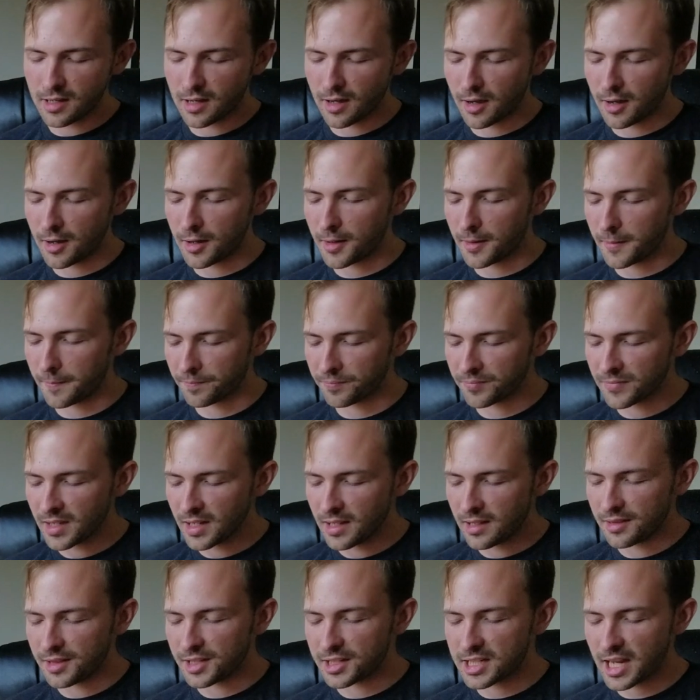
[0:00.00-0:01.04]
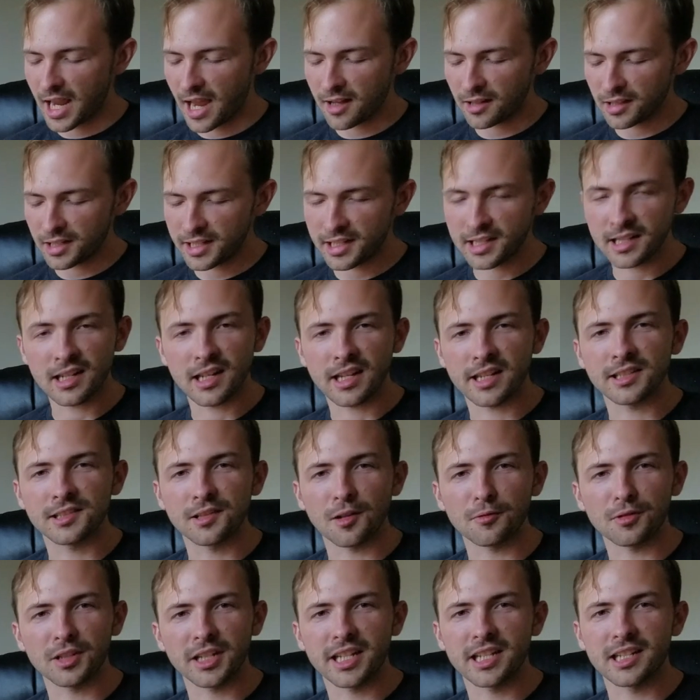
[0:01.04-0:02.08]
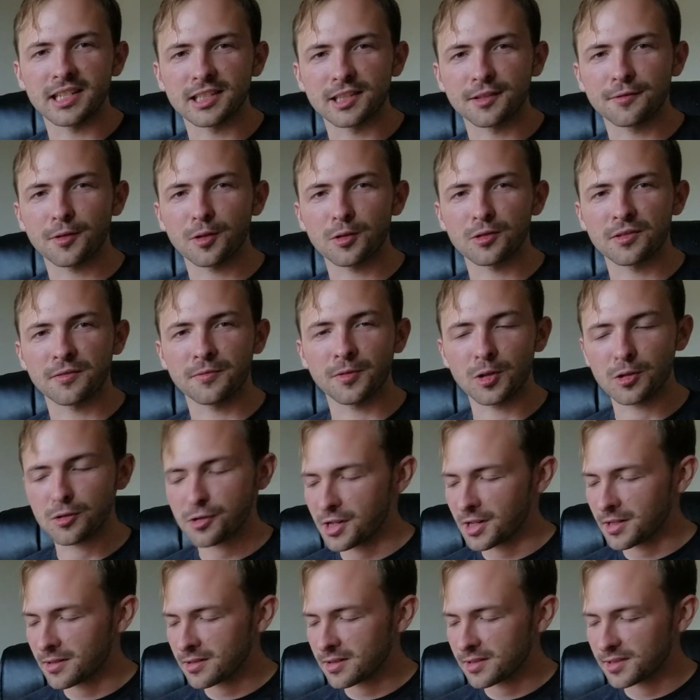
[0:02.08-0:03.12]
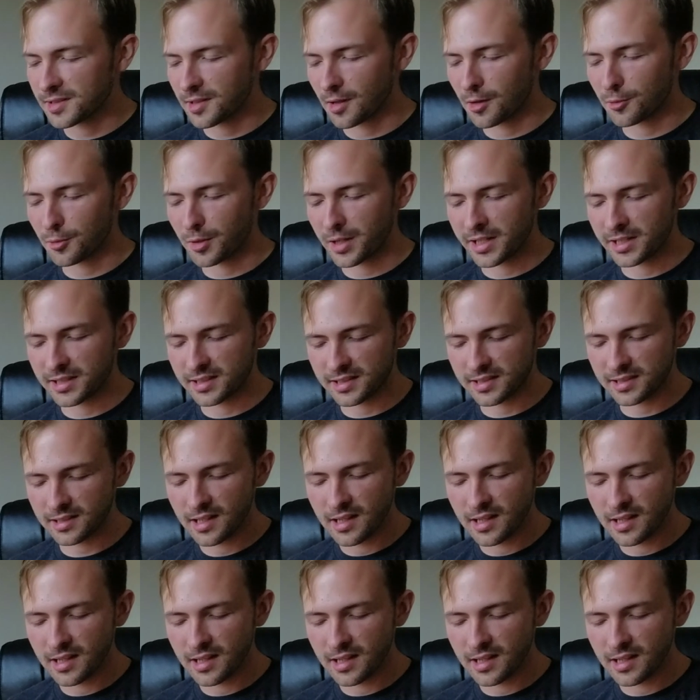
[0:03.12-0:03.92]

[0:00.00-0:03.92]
um, the Talon is only in its first version, so it's